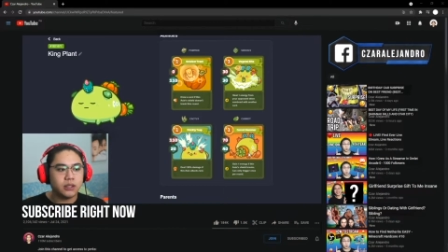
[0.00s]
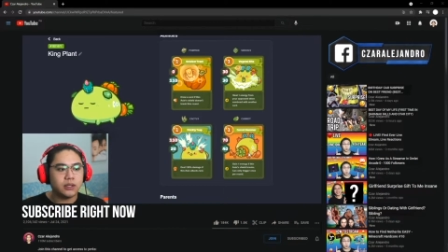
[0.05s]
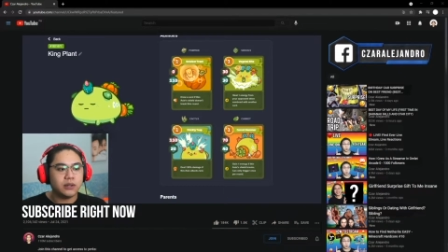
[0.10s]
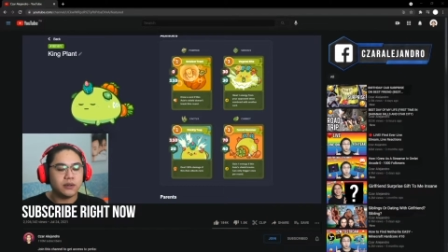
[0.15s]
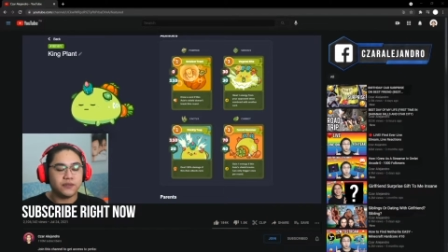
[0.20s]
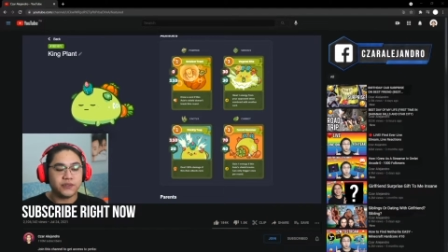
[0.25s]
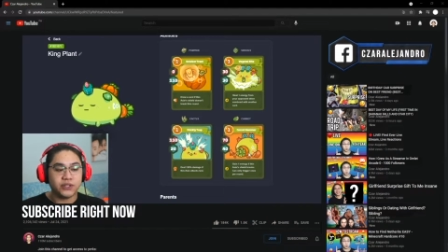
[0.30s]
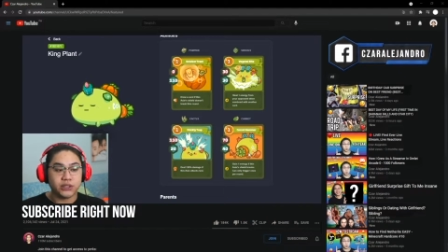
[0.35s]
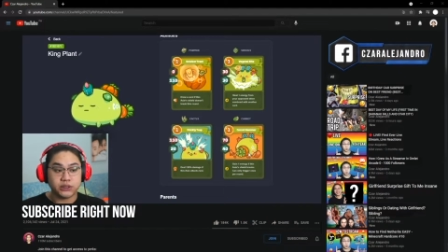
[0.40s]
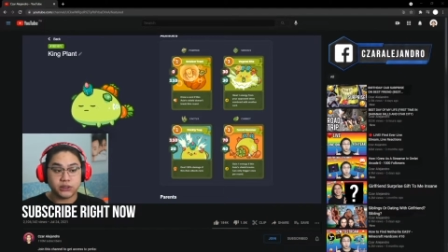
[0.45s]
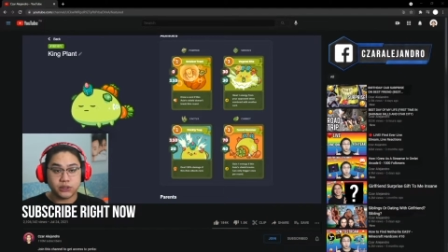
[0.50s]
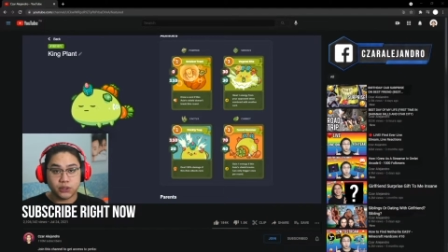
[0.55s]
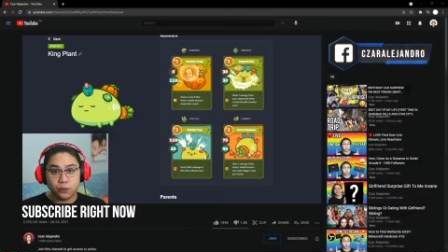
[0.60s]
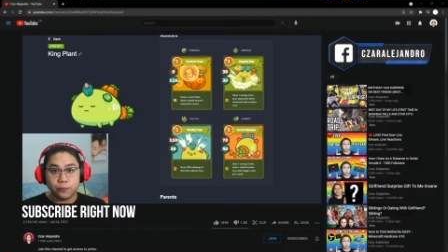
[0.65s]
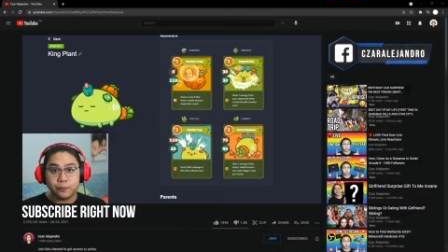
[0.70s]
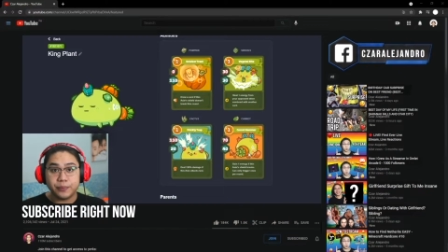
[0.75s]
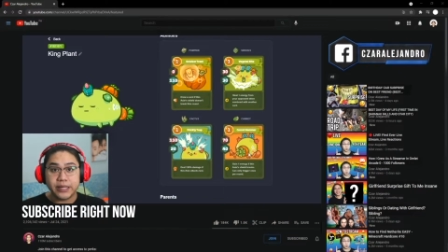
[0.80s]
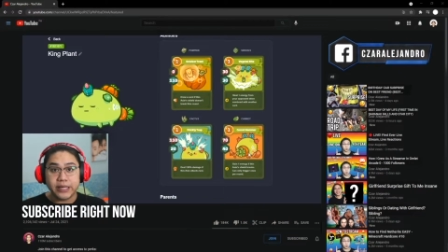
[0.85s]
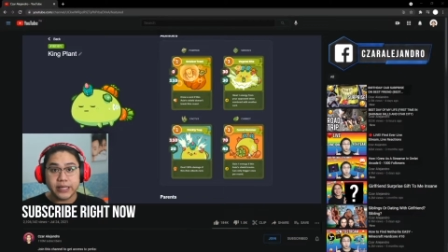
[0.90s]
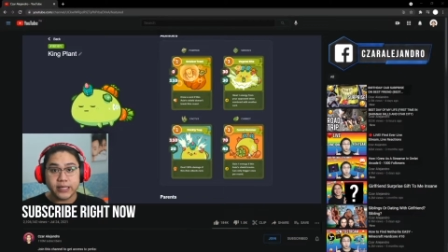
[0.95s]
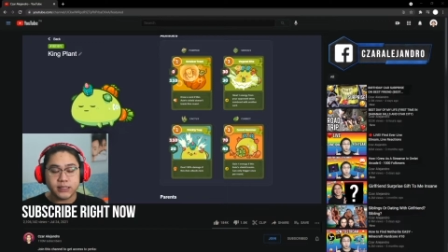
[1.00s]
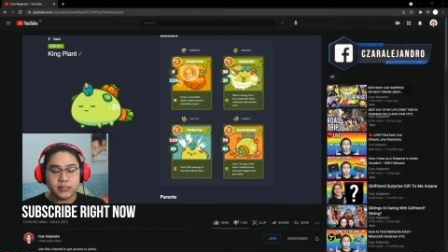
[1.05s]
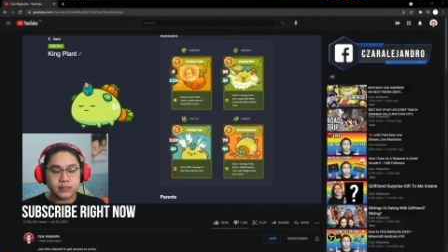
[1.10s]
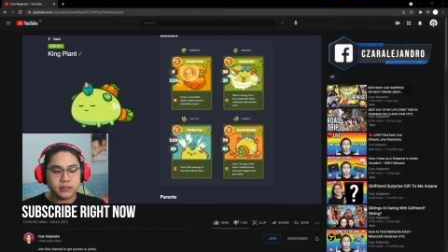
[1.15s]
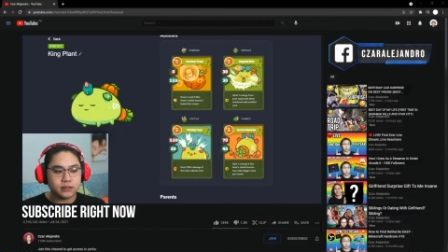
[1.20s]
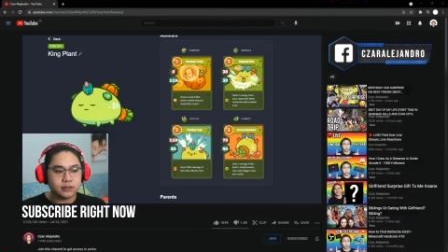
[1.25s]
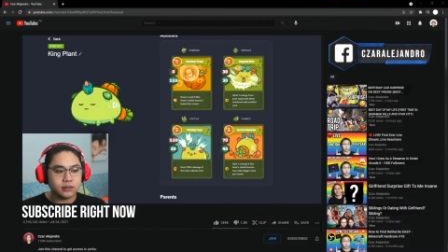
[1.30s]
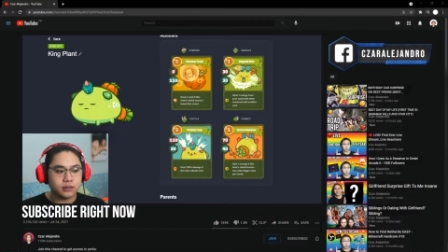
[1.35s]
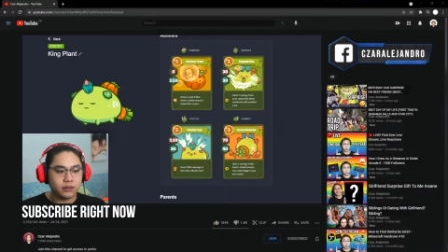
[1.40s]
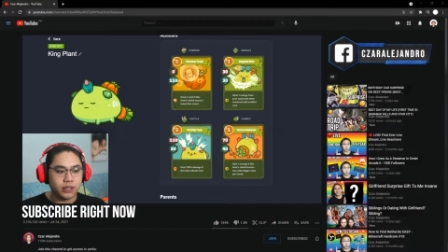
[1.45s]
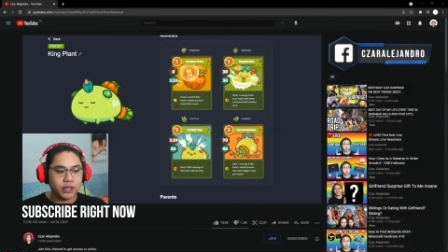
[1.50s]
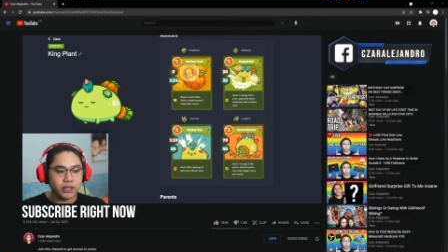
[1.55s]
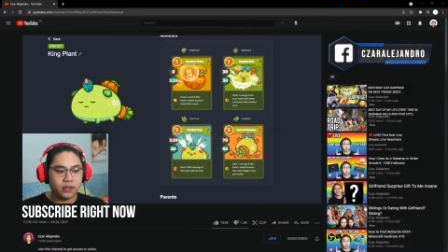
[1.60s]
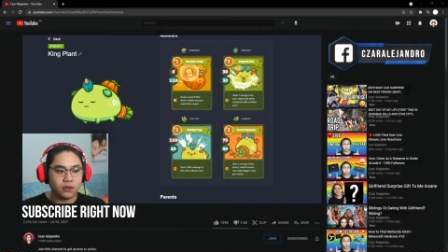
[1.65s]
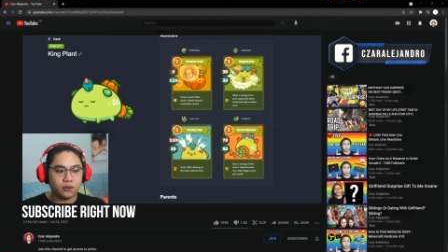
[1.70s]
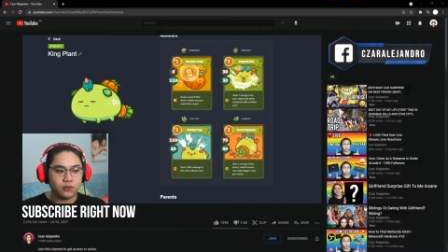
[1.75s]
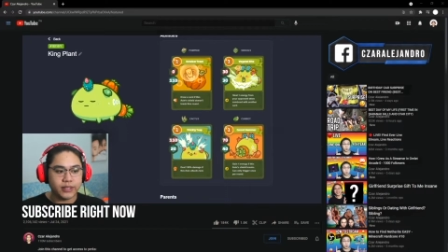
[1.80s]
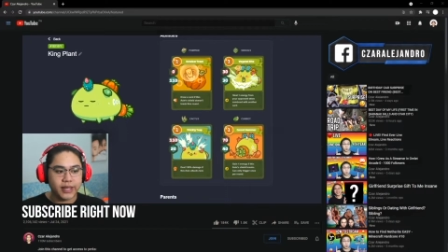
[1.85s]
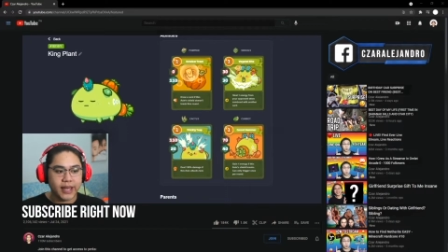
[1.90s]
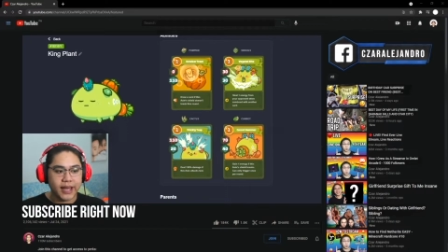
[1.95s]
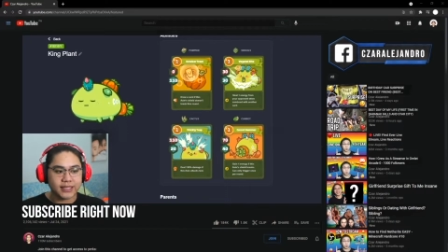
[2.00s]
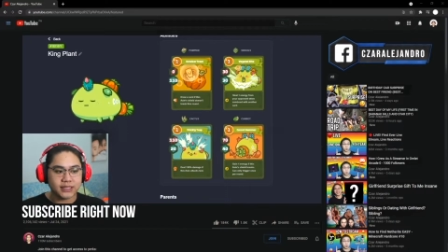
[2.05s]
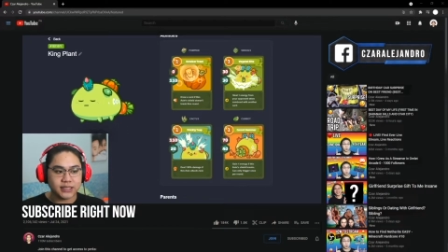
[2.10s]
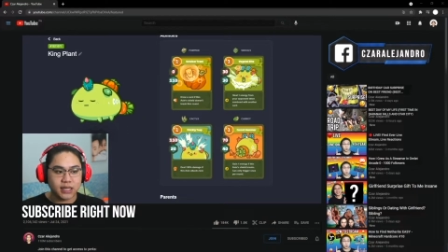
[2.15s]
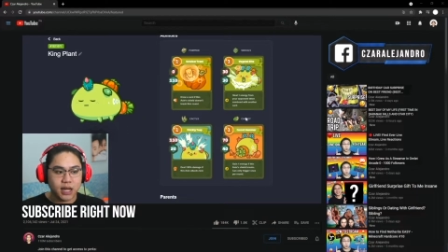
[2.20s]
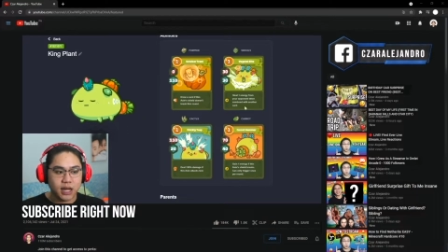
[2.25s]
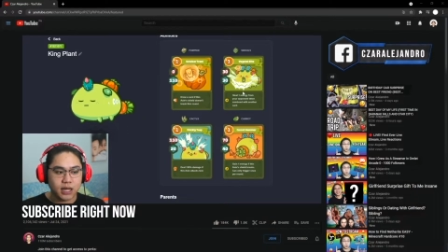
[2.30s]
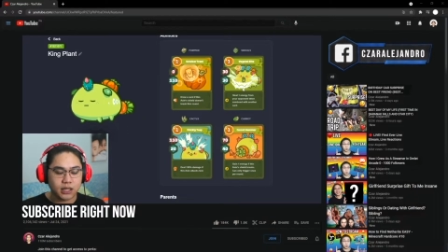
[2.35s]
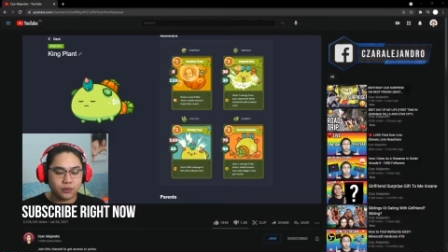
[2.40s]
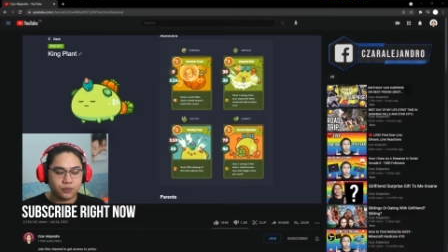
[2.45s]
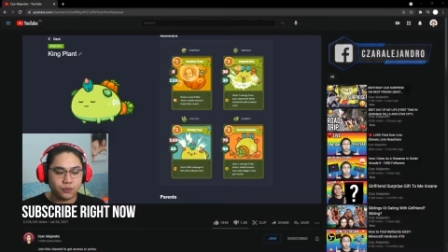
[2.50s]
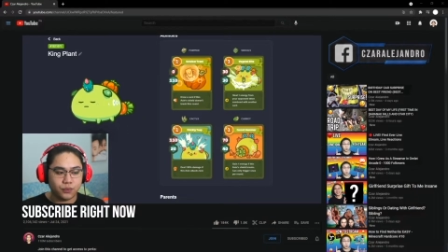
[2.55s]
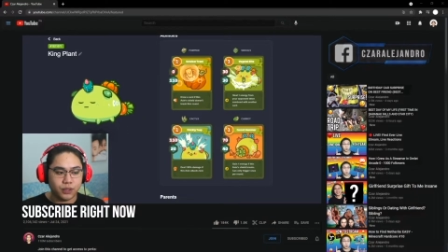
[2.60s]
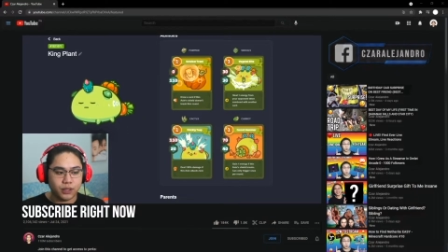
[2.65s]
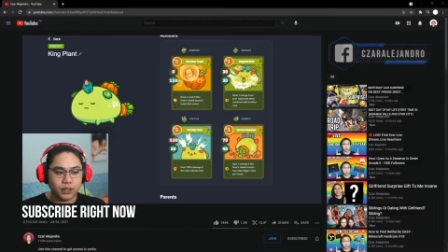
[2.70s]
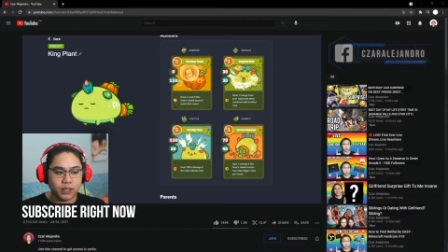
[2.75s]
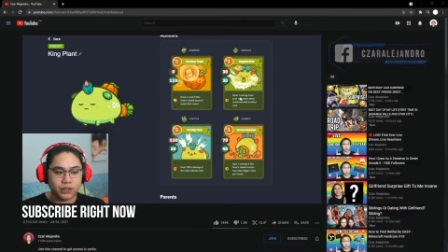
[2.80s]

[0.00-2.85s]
If there's no beast and only has aqua,